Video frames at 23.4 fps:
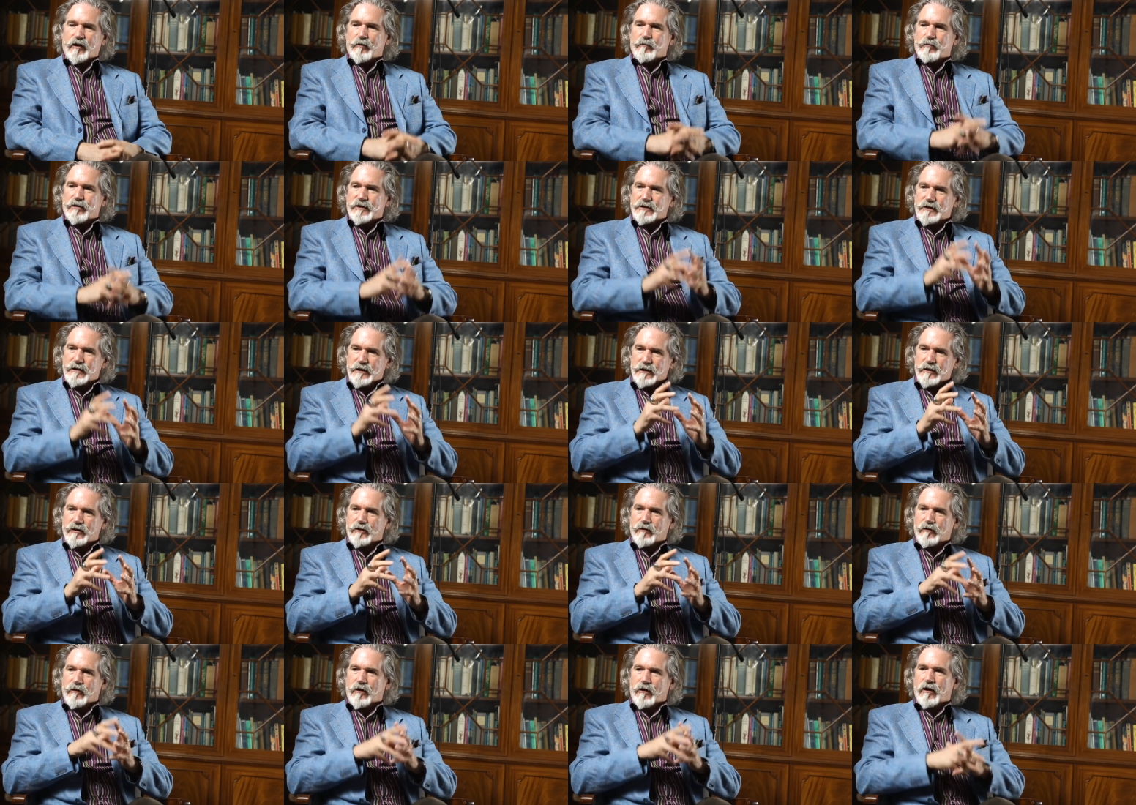
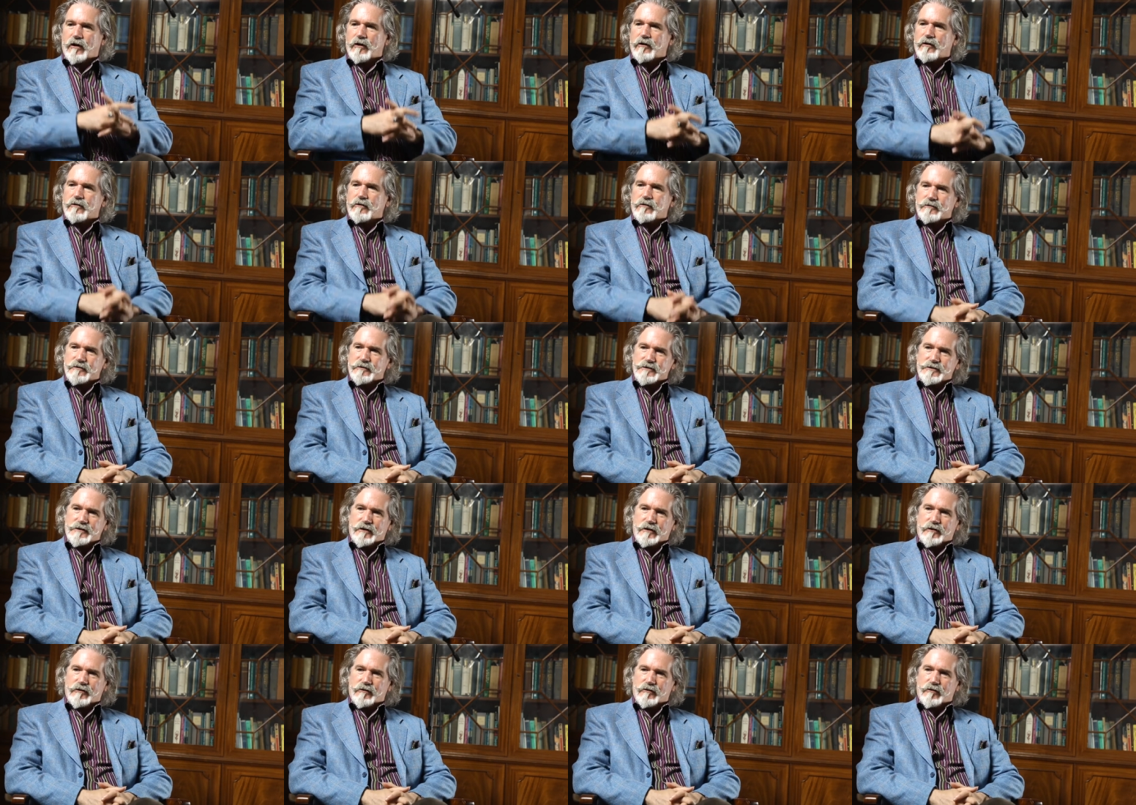particular articles
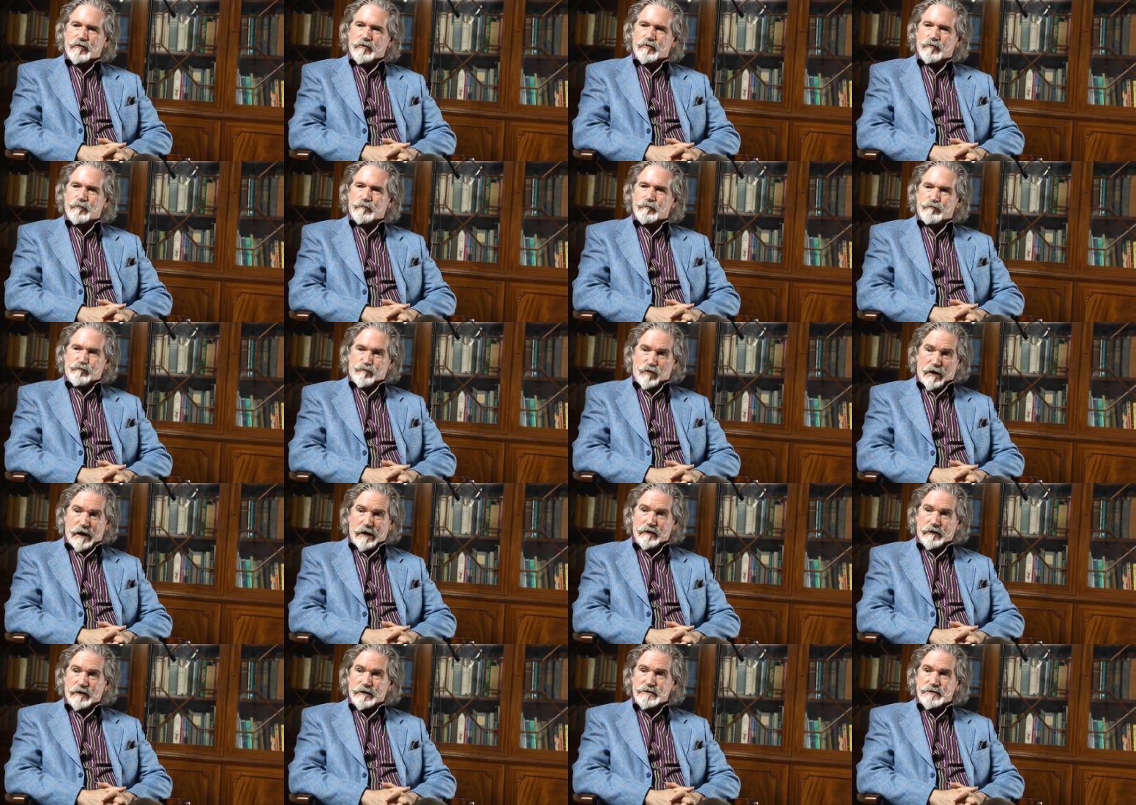that you're
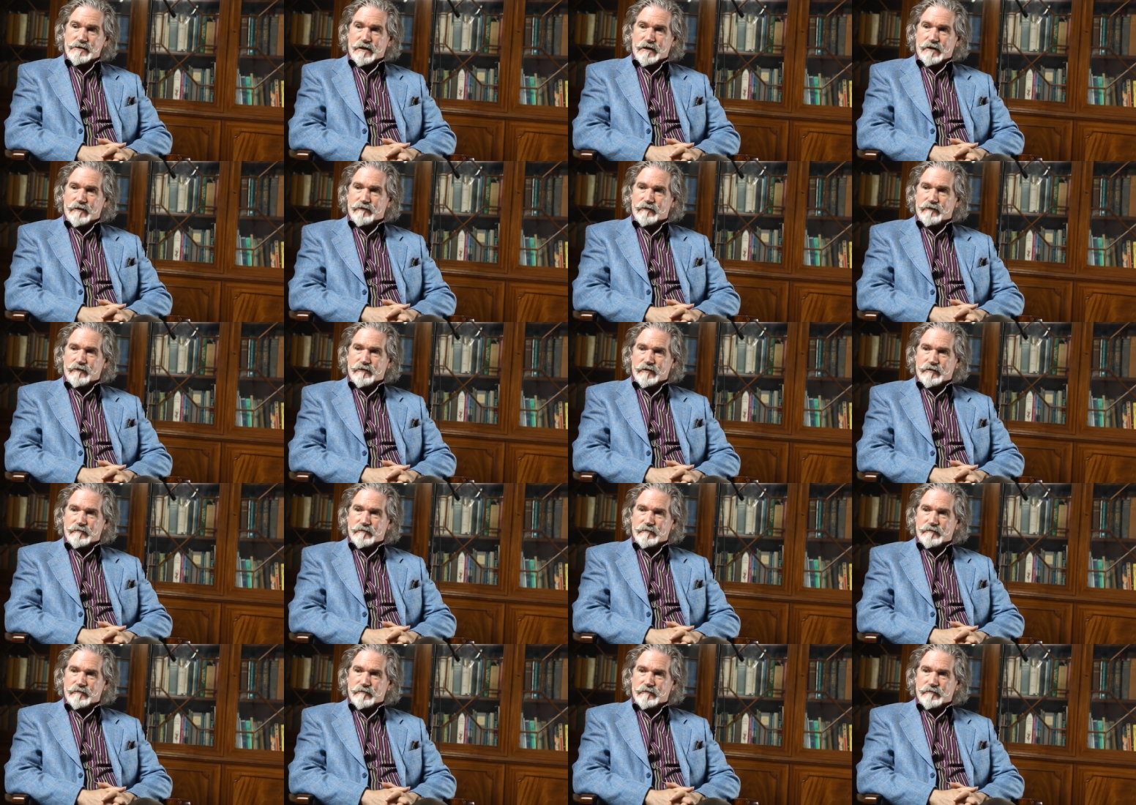proudest of?